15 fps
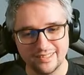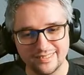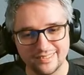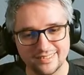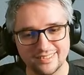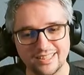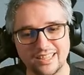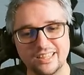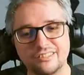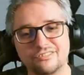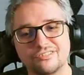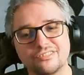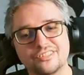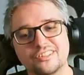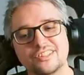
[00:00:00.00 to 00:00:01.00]
is
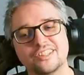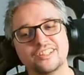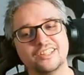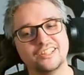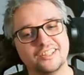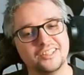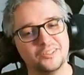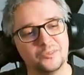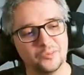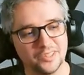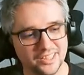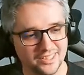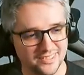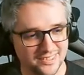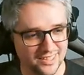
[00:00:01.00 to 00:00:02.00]
safe
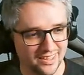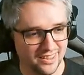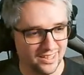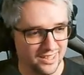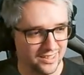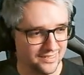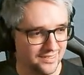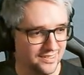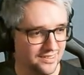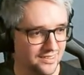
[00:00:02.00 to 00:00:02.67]
when I see that.